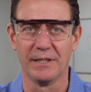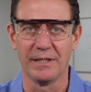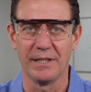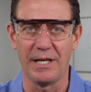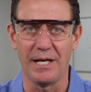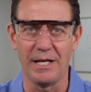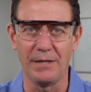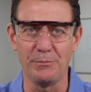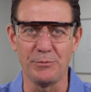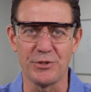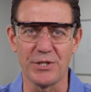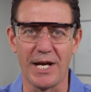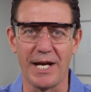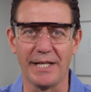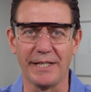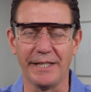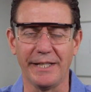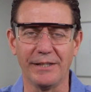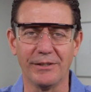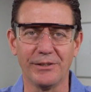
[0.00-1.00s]
I'm
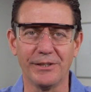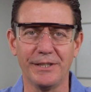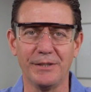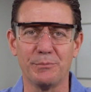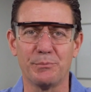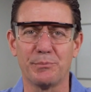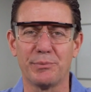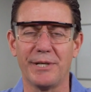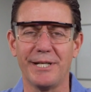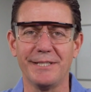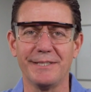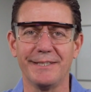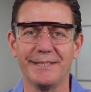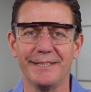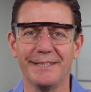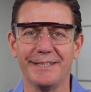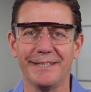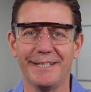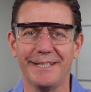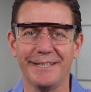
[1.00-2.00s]
John Allen,
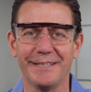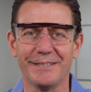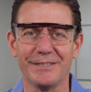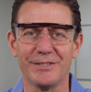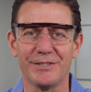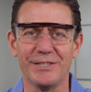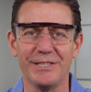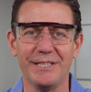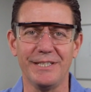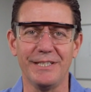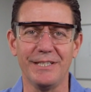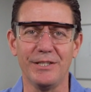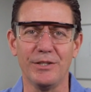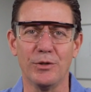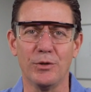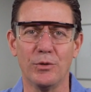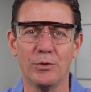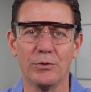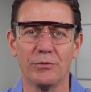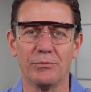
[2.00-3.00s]
President and
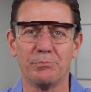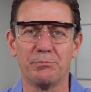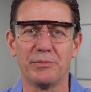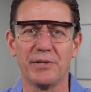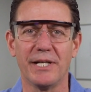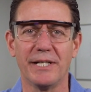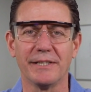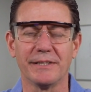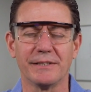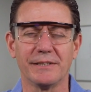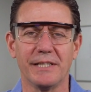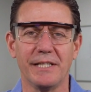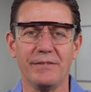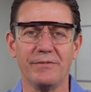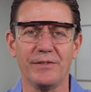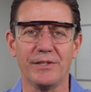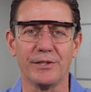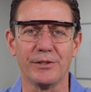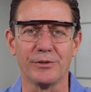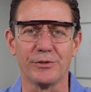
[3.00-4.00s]
CEO of Product
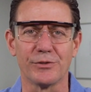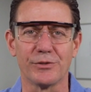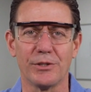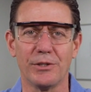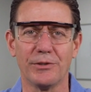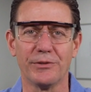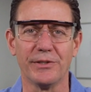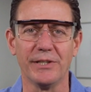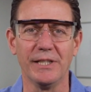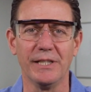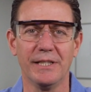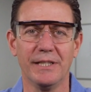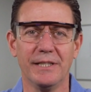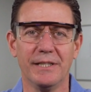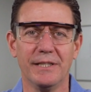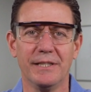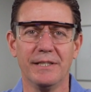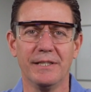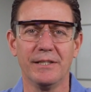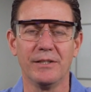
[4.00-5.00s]
Safety Consulting.
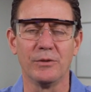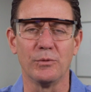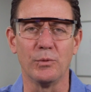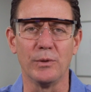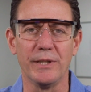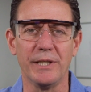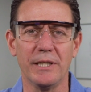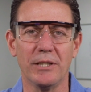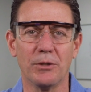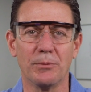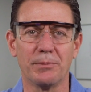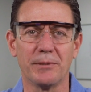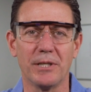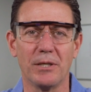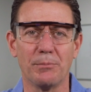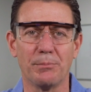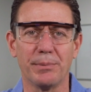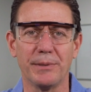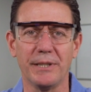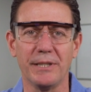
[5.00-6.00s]
We help
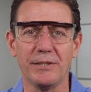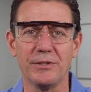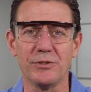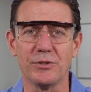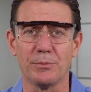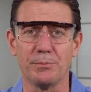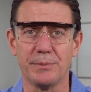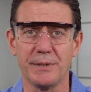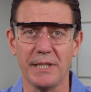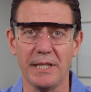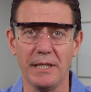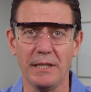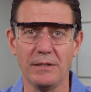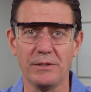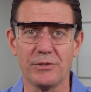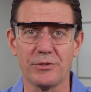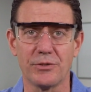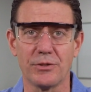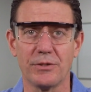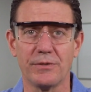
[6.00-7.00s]
companies obtain
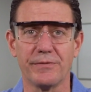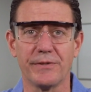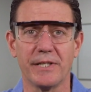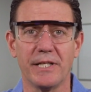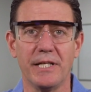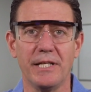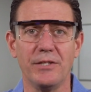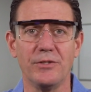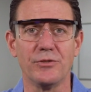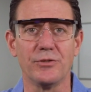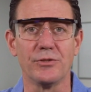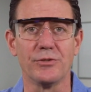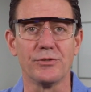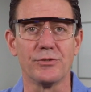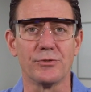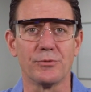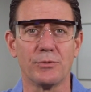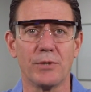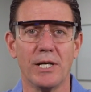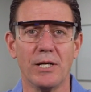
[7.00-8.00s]

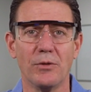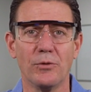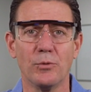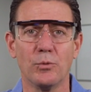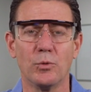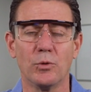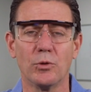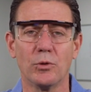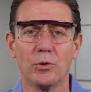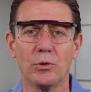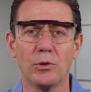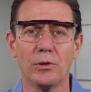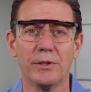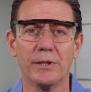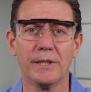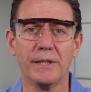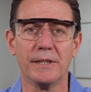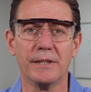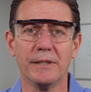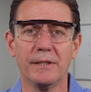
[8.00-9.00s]
certifications around the world
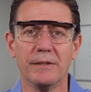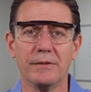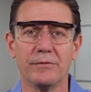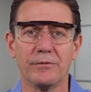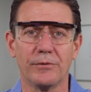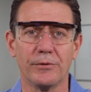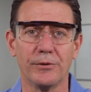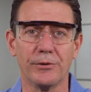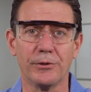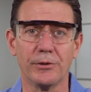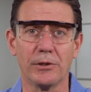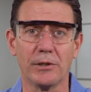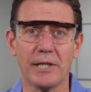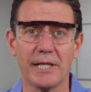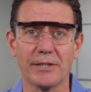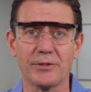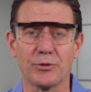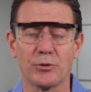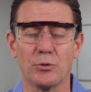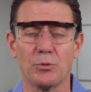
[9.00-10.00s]
for their
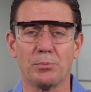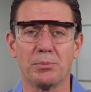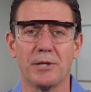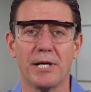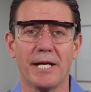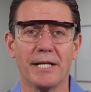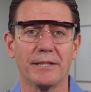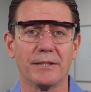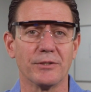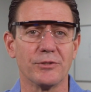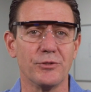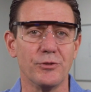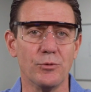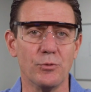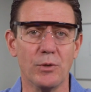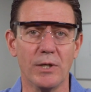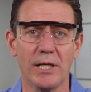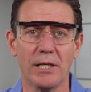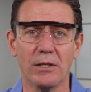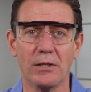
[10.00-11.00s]
electrical products,
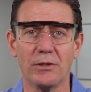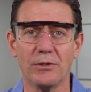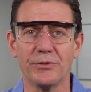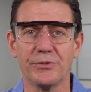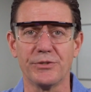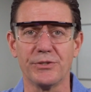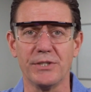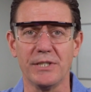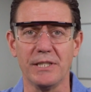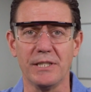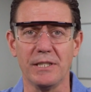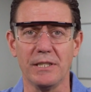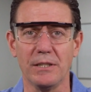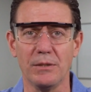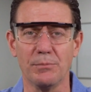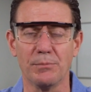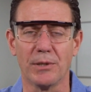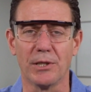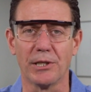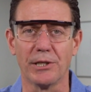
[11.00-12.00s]

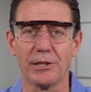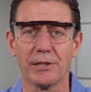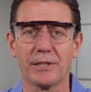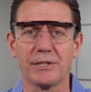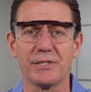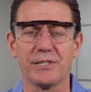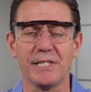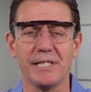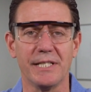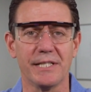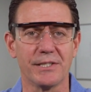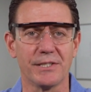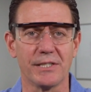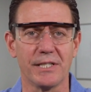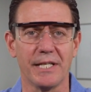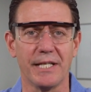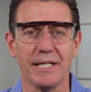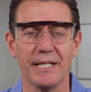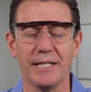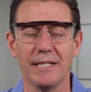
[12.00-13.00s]
ULCE, Mark,
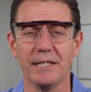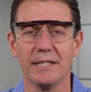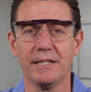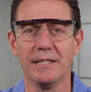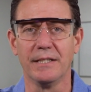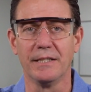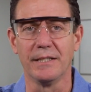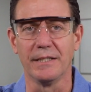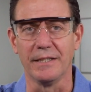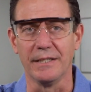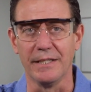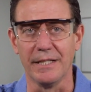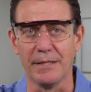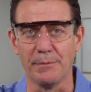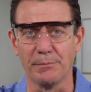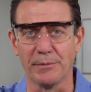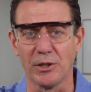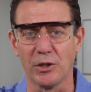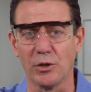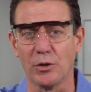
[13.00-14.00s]
CSA,
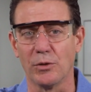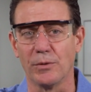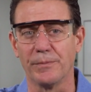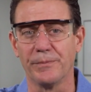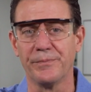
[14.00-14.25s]
NEMCO.